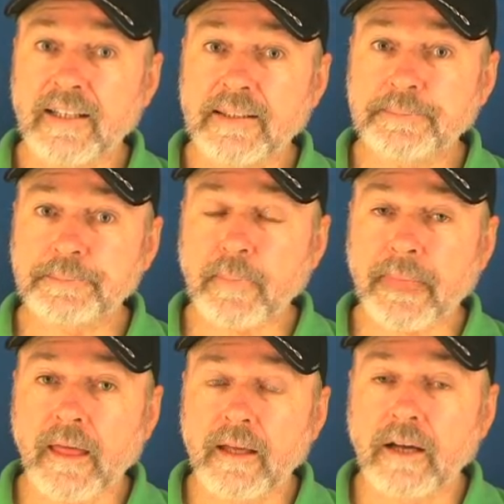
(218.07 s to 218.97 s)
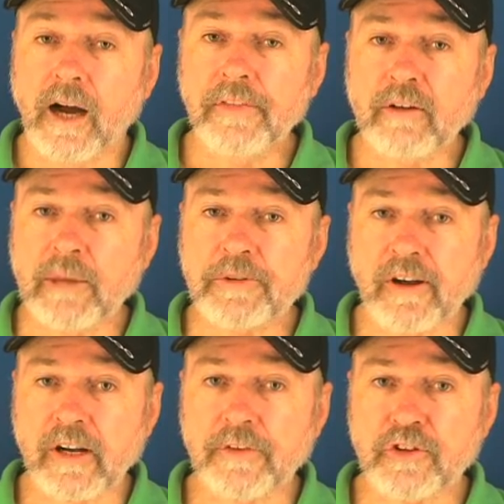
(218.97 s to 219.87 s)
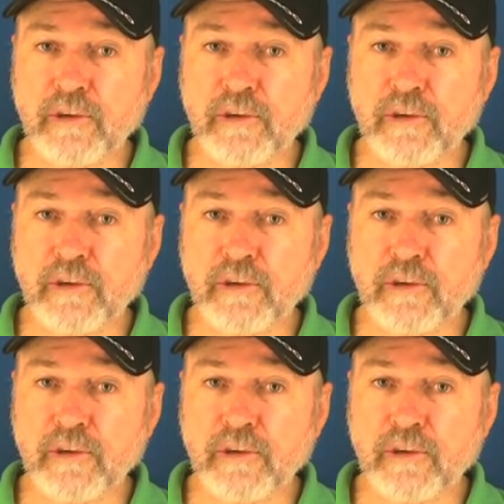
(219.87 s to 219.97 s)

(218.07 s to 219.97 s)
Um, on the website,